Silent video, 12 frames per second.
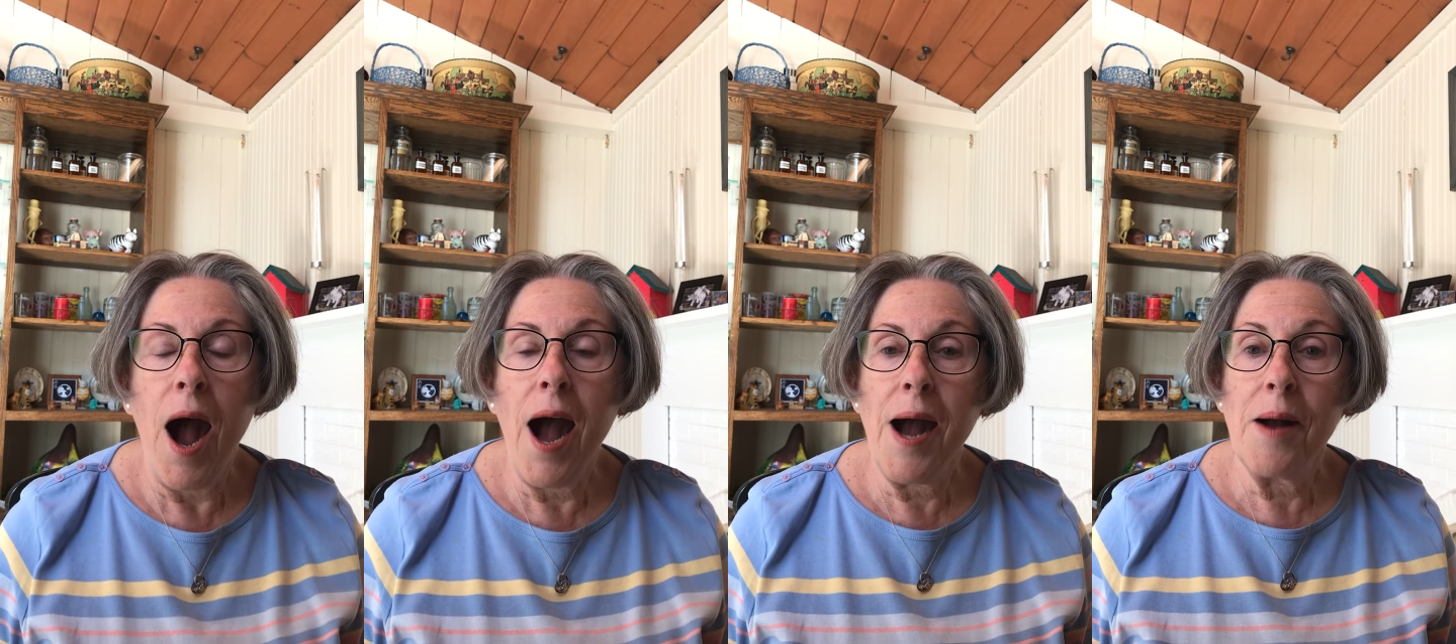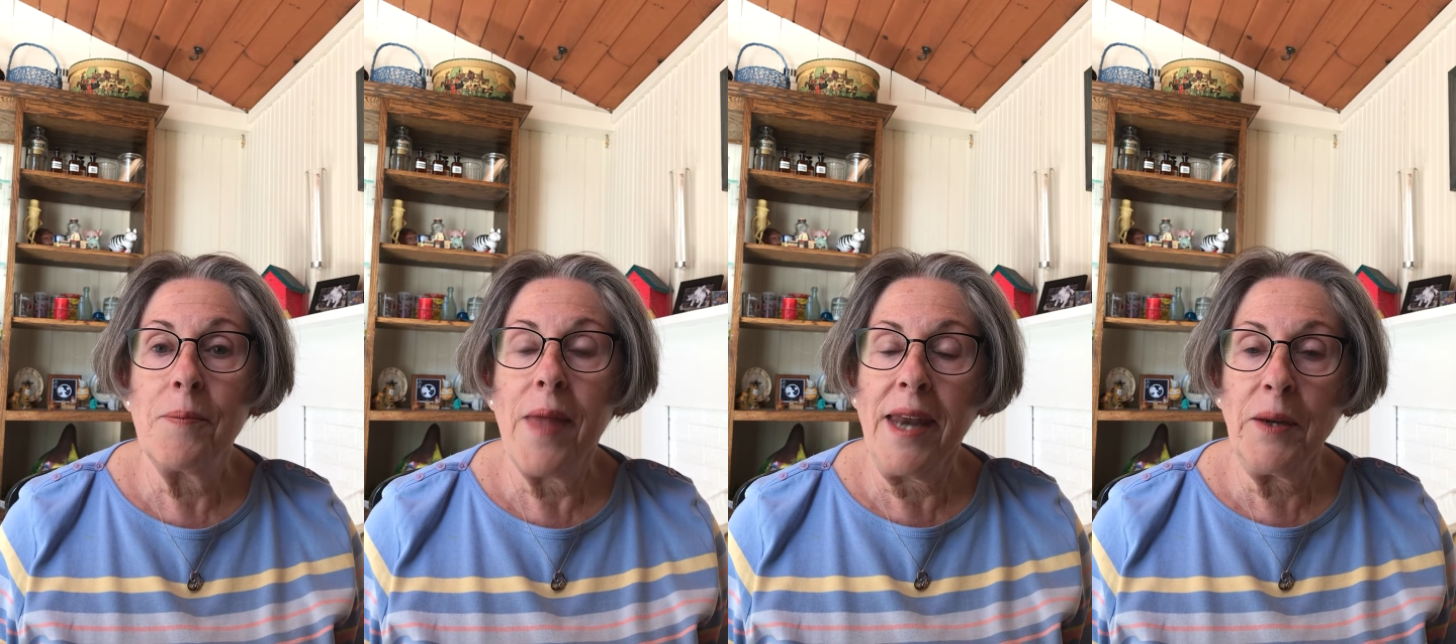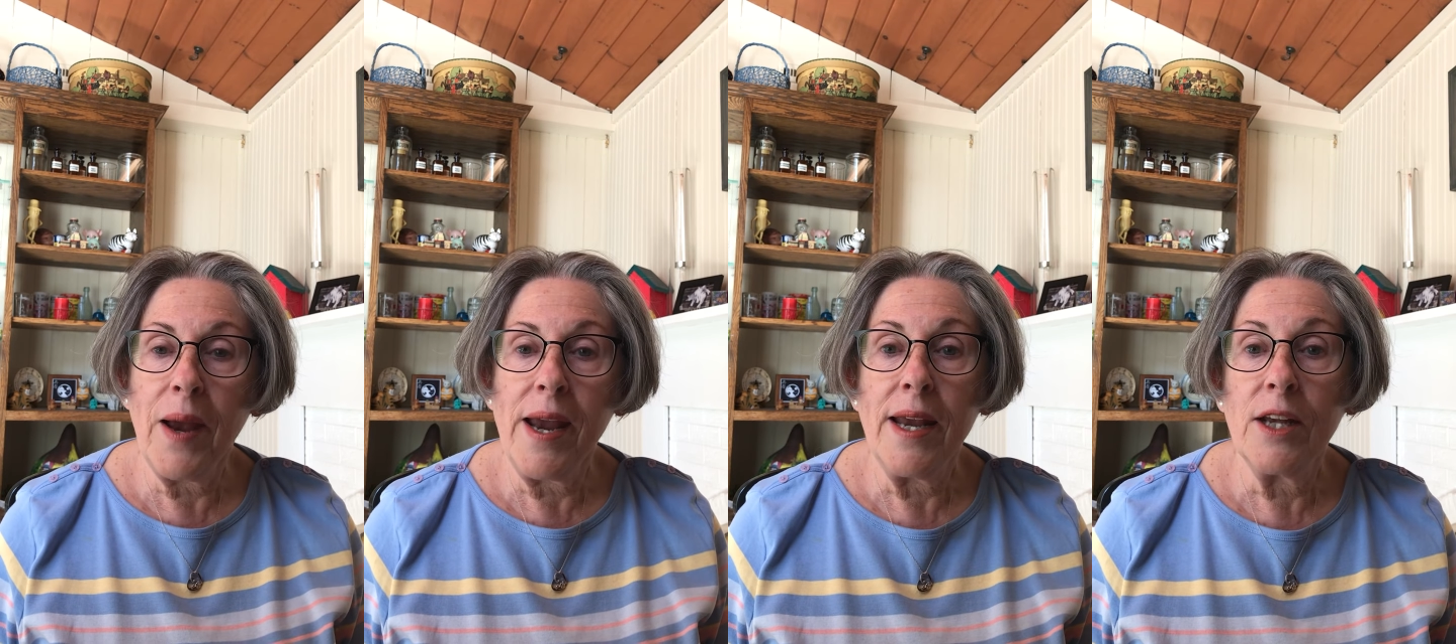
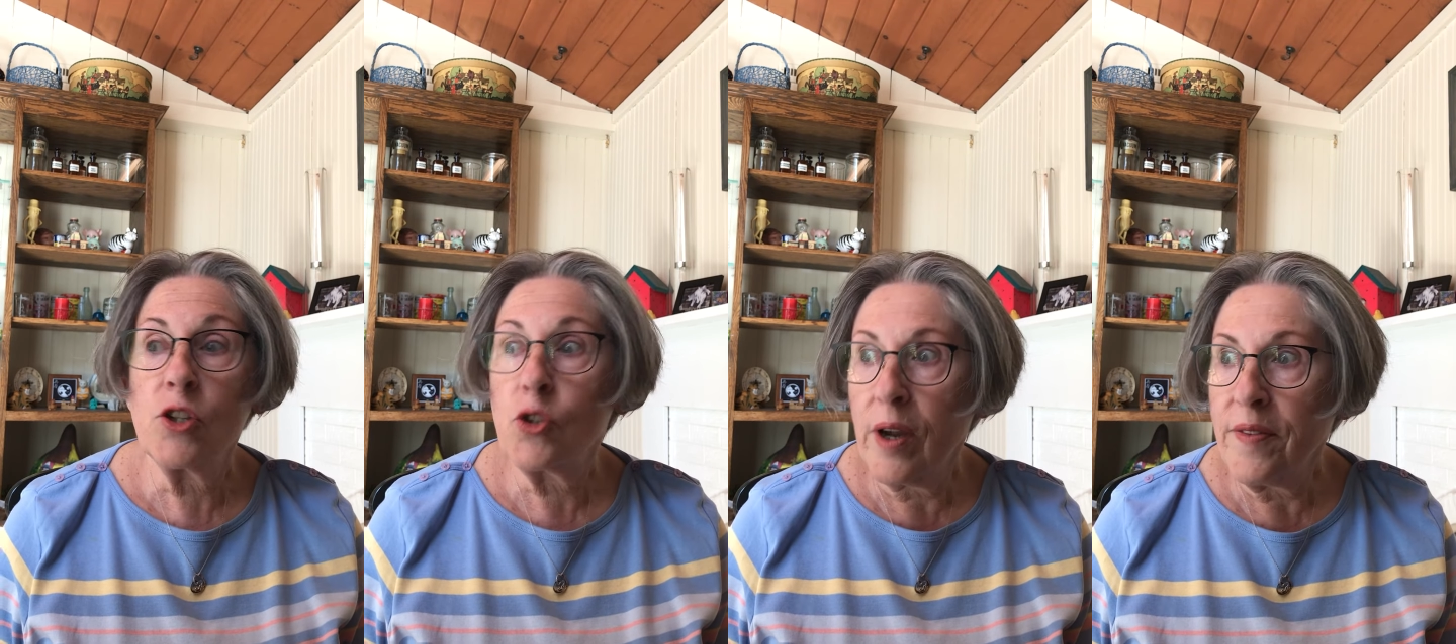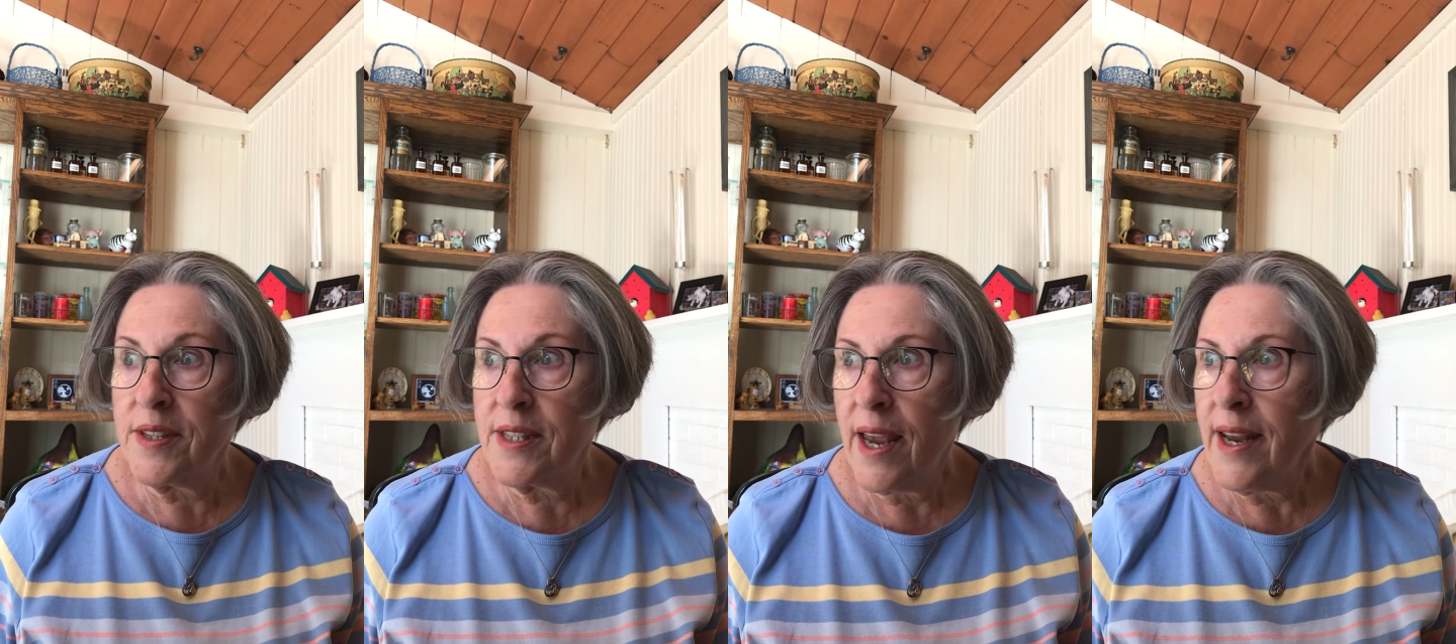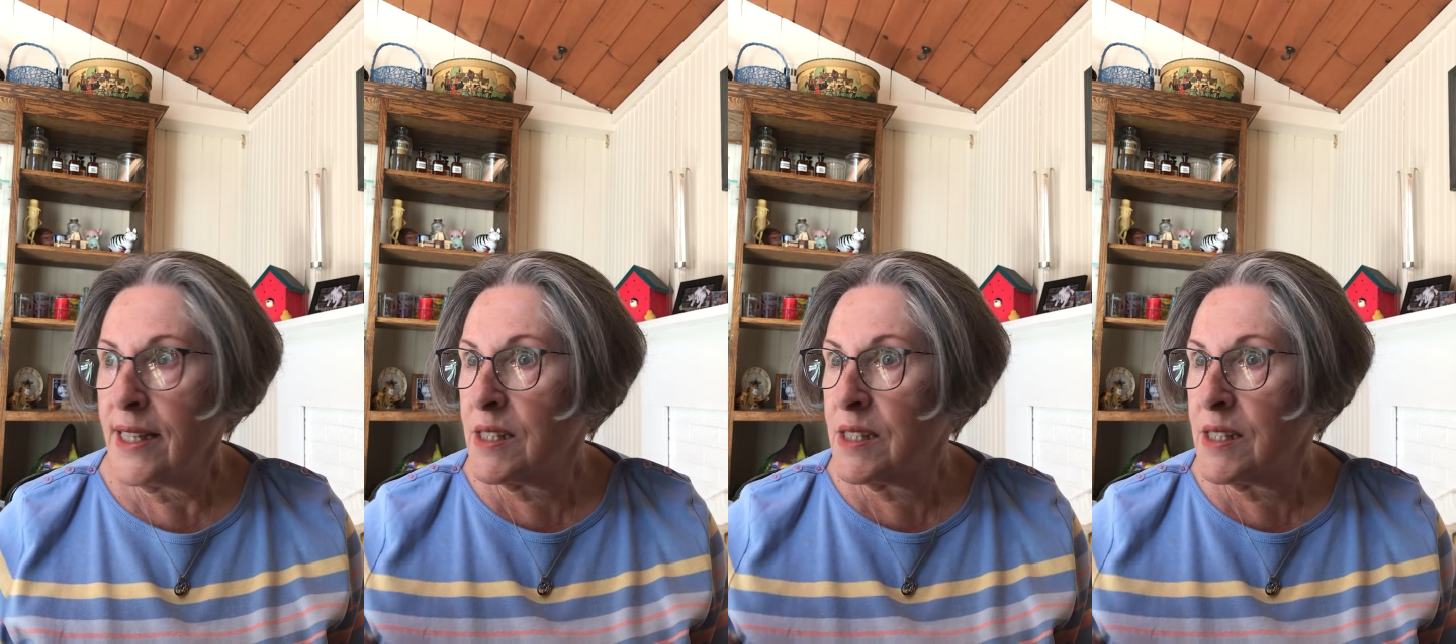Anyway, enjoy the day.